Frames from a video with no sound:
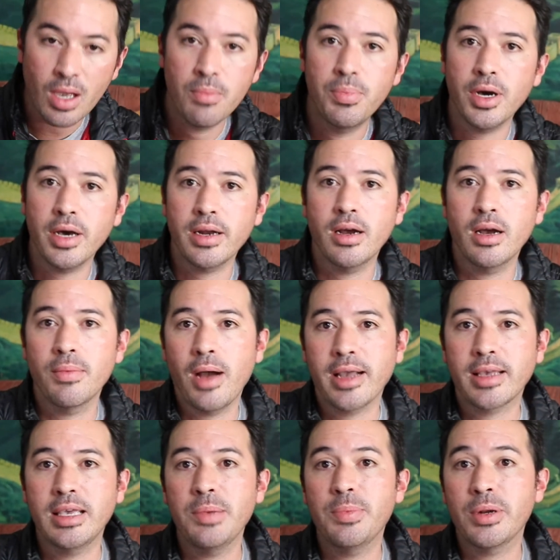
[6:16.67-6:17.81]
but I
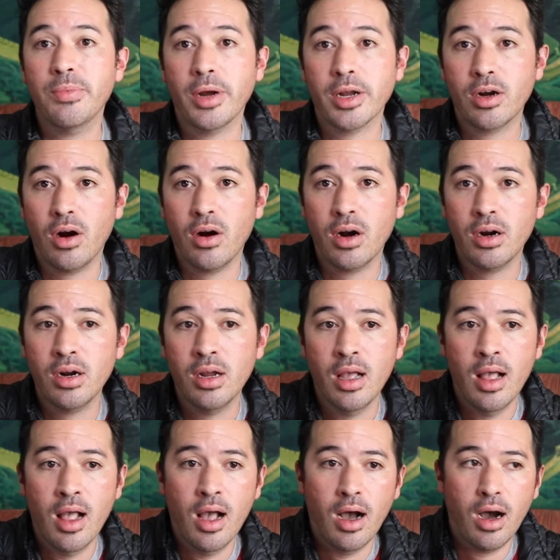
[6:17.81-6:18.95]
keep it in my car
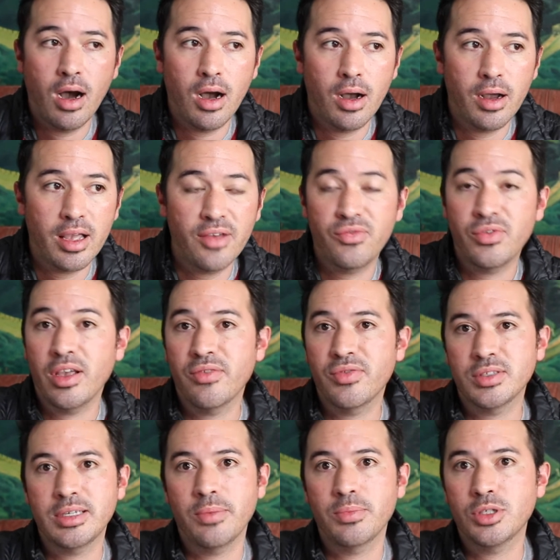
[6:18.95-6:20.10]
if
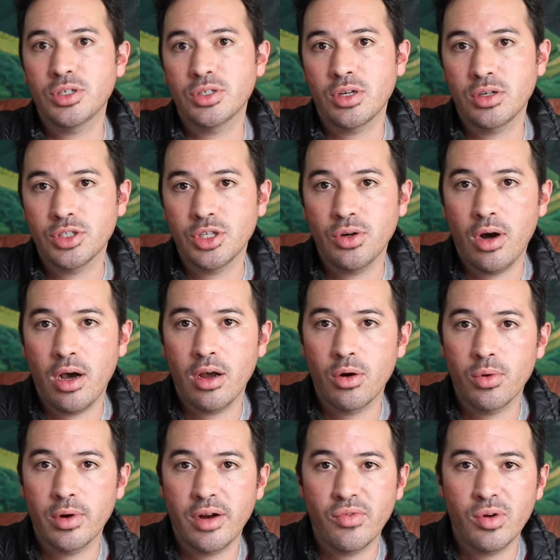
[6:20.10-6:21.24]
the temperatures aren't too hot or
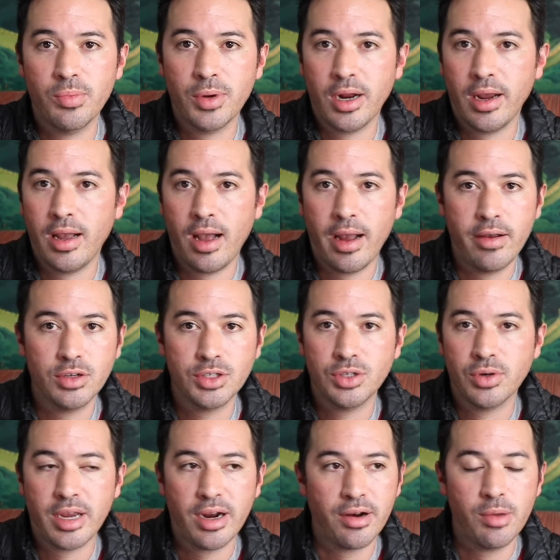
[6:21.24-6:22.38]
whatever, but I
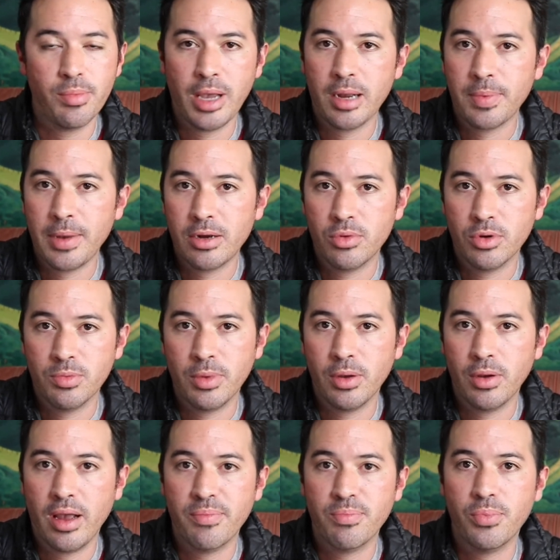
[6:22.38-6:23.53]
also carry a backpack with me
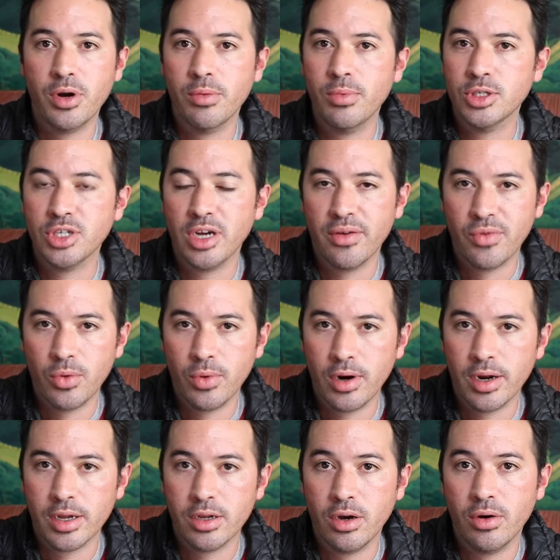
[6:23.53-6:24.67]
at pretty much everywhere
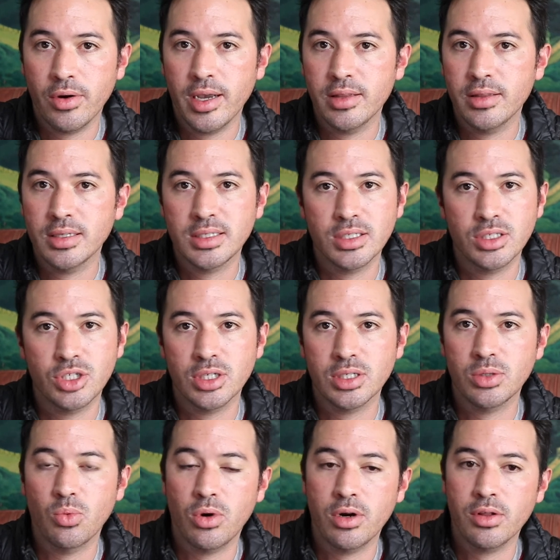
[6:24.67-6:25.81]
I go, and this is
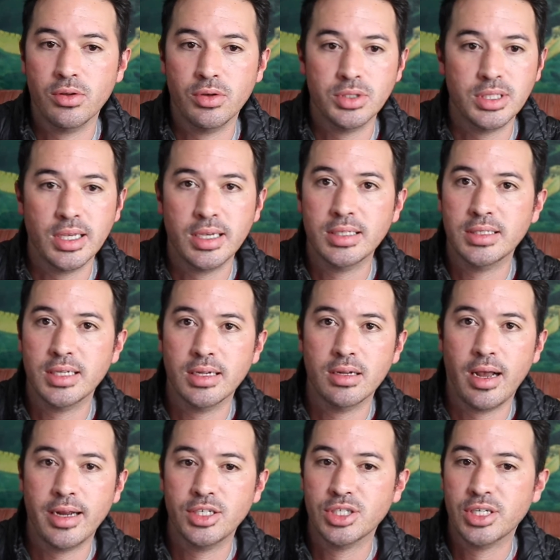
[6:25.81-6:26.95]
just one of those things that
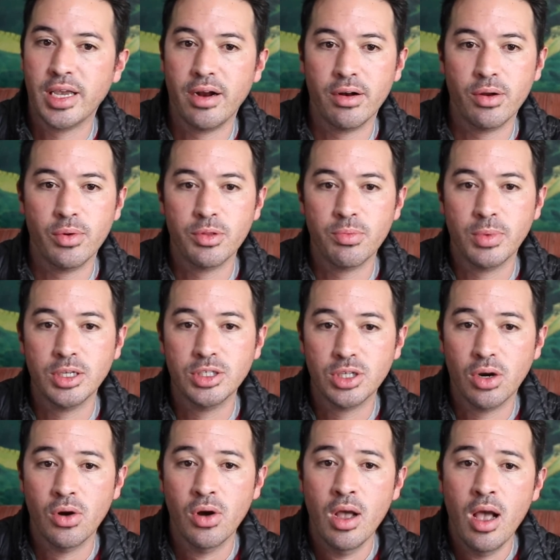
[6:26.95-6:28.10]
I just carry with me.
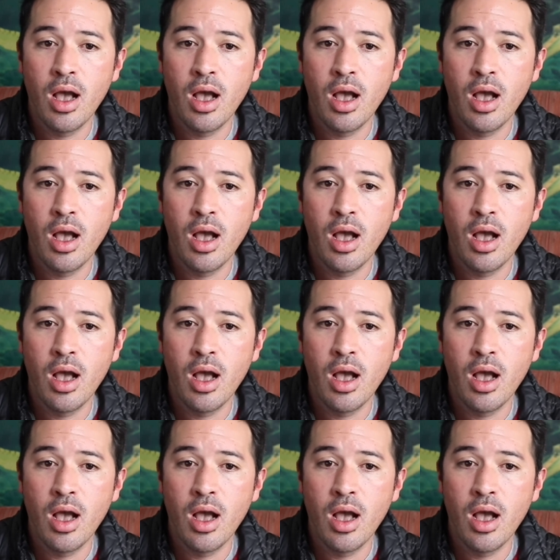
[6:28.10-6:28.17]
So